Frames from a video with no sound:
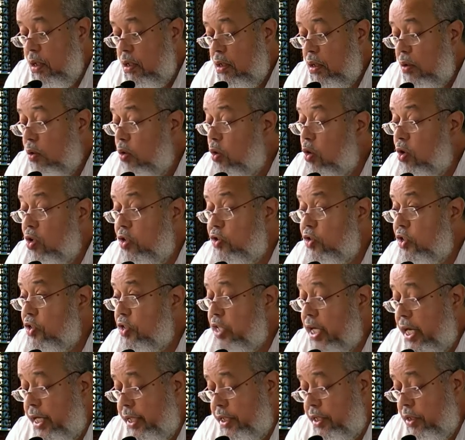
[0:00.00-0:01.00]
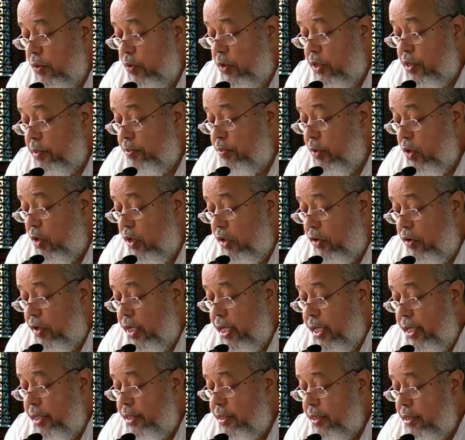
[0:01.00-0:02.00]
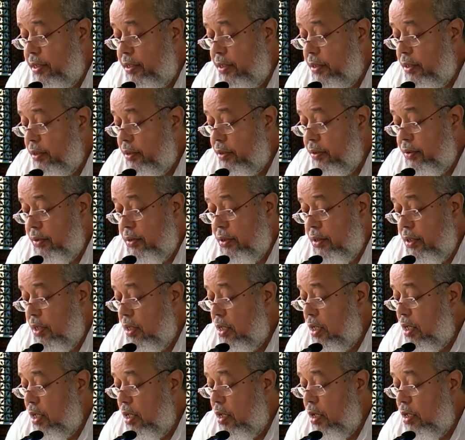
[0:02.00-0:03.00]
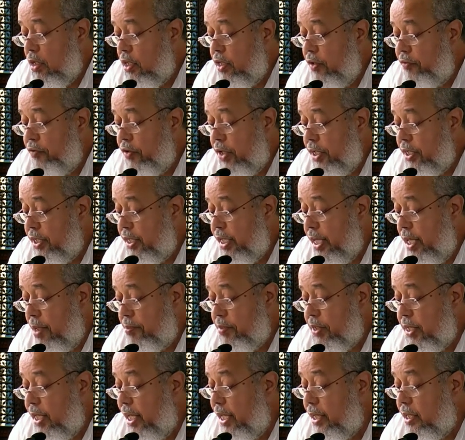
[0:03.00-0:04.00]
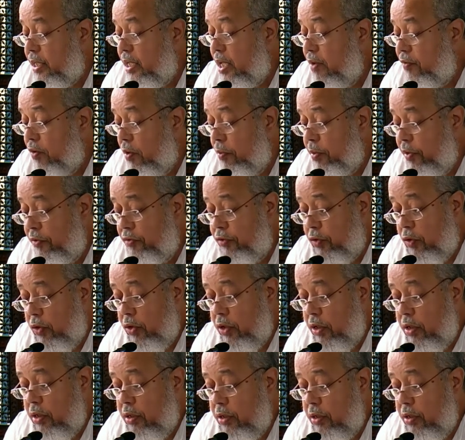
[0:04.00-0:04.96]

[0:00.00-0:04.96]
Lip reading: The whole society was polarized along different camps like never before.